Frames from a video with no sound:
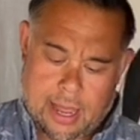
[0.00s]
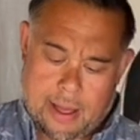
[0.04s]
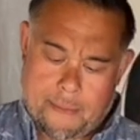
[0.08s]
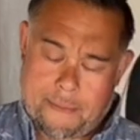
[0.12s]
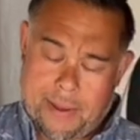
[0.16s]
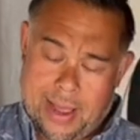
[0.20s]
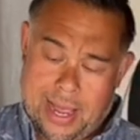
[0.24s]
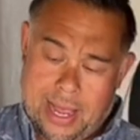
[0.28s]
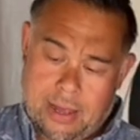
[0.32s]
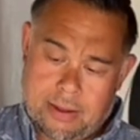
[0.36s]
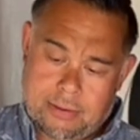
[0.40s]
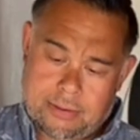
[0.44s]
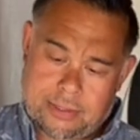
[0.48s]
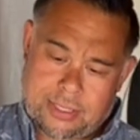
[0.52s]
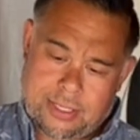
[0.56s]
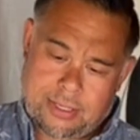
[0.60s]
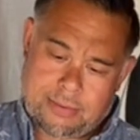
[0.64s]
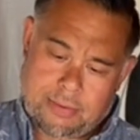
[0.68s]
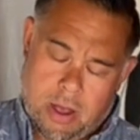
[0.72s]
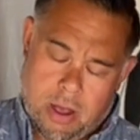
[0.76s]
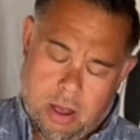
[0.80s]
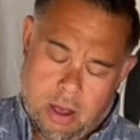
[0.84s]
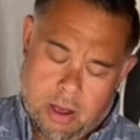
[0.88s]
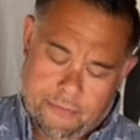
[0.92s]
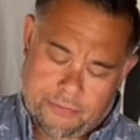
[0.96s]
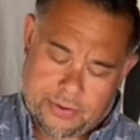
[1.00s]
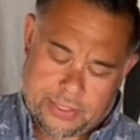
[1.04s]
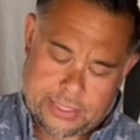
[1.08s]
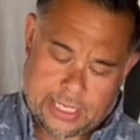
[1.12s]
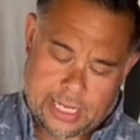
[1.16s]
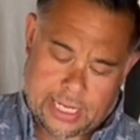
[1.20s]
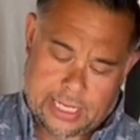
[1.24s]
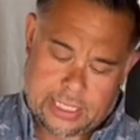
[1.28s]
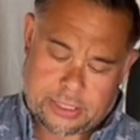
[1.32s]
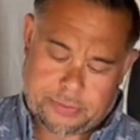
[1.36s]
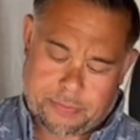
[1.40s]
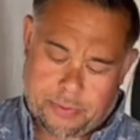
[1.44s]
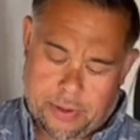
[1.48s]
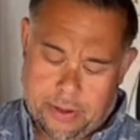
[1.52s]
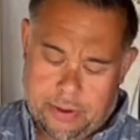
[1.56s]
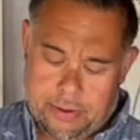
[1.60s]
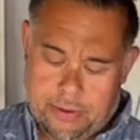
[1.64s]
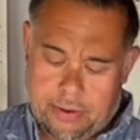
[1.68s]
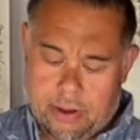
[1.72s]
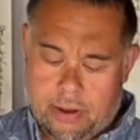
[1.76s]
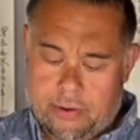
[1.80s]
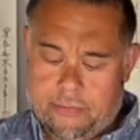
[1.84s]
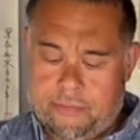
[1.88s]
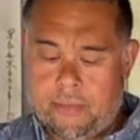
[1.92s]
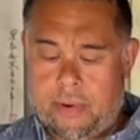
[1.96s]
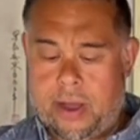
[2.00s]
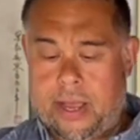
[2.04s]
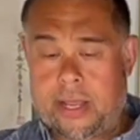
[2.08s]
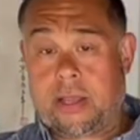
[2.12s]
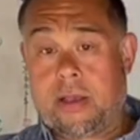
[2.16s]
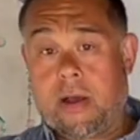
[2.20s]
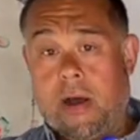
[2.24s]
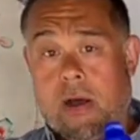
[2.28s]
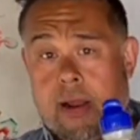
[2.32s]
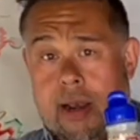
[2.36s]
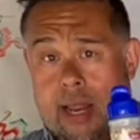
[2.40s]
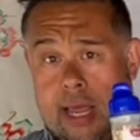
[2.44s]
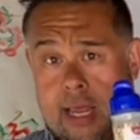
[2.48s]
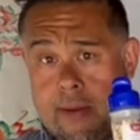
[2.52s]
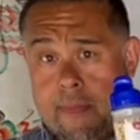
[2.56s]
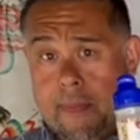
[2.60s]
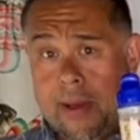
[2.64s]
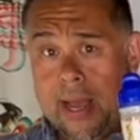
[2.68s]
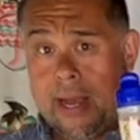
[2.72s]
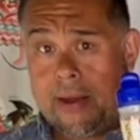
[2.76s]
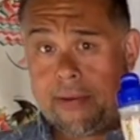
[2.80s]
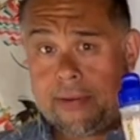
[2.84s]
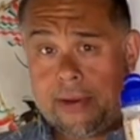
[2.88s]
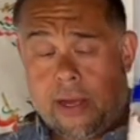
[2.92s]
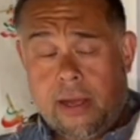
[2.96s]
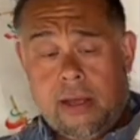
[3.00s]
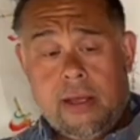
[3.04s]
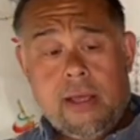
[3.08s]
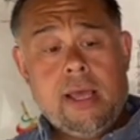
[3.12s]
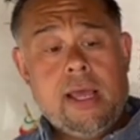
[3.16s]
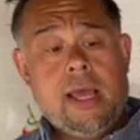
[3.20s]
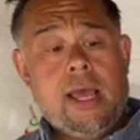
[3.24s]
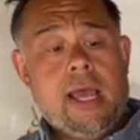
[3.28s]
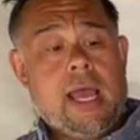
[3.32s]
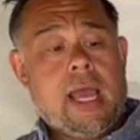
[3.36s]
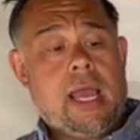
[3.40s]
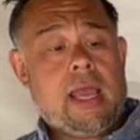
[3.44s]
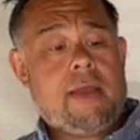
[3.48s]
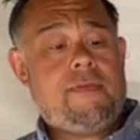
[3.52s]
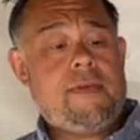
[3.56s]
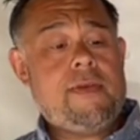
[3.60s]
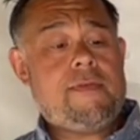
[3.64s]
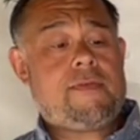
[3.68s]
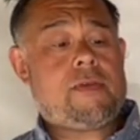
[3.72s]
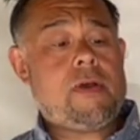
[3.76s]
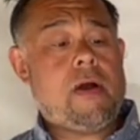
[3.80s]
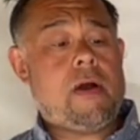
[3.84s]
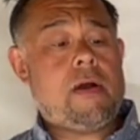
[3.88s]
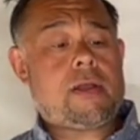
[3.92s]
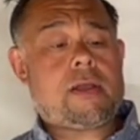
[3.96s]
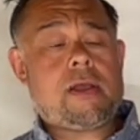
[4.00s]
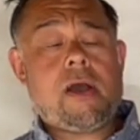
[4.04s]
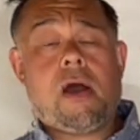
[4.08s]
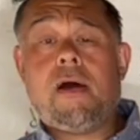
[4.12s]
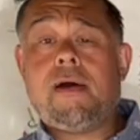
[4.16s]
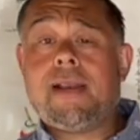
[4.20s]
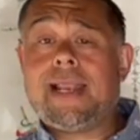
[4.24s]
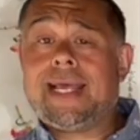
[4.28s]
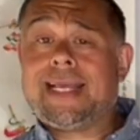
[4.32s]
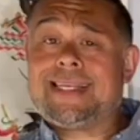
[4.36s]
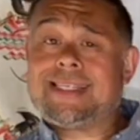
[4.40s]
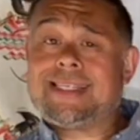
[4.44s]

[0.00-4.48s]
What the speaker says: about half a teaspoon of my garlic powder. If you've got garlic